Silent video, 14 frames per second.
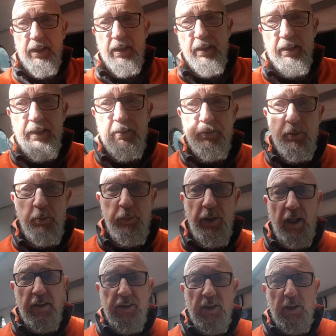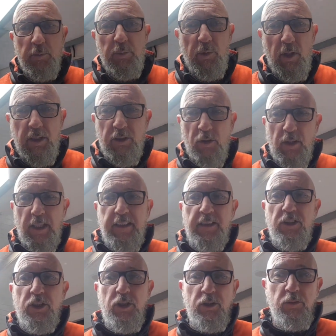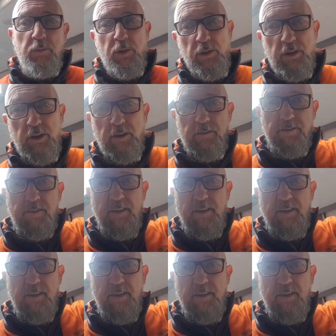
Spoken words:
in different parts of the boat. I don't like too much of